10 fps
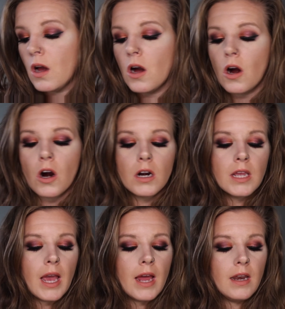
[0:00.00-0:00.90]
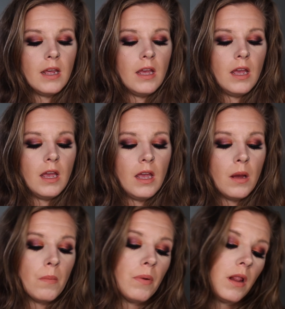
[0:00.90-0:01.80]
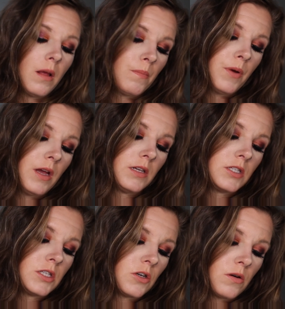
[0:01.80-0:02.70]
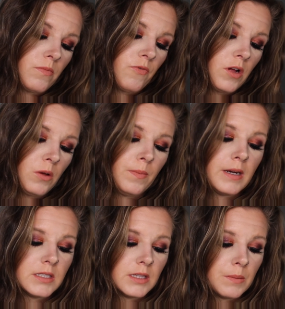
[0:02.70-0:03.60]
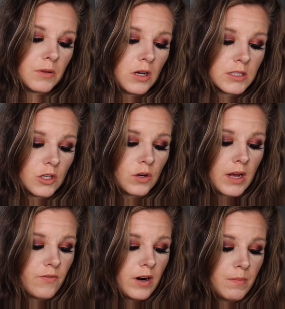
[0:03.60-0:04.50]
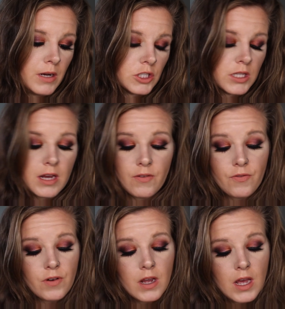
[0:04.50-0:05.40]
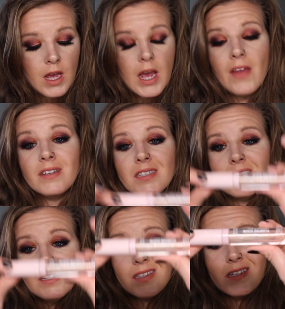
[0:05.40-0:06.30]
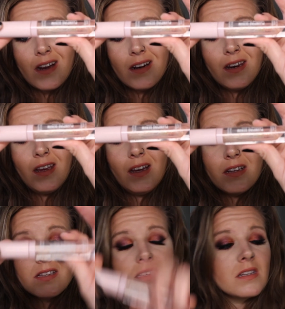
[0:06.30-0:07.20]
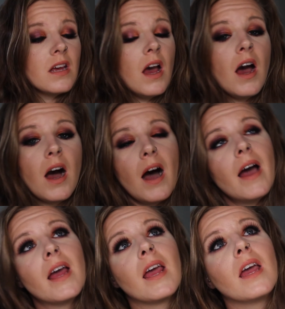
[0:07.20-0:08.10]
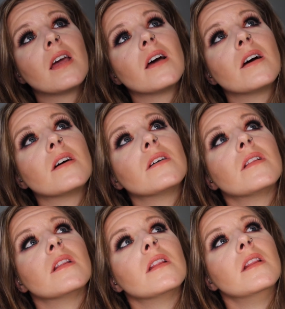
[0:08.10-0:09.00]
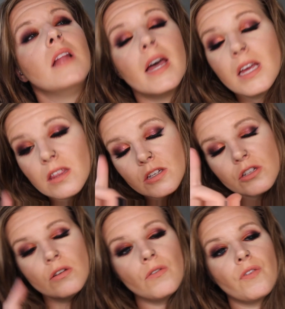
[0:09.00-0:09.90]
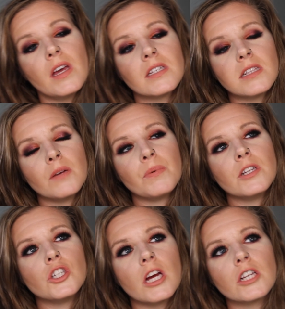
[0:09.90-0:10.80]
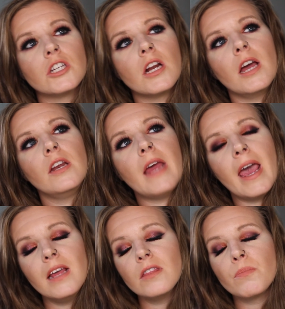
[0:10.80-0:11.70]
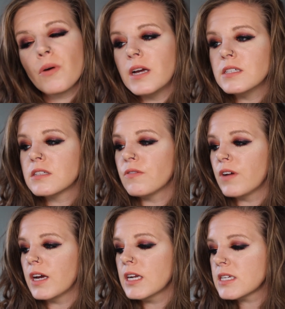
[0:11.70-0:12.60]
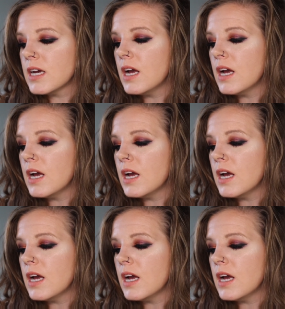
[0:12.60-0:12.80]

Hard Candy Plumping Serum Volumizing Lip Gloss. I don't have very much left. And this is in Sunkissed. I like the Too Faced lip injection. I hate the price of it.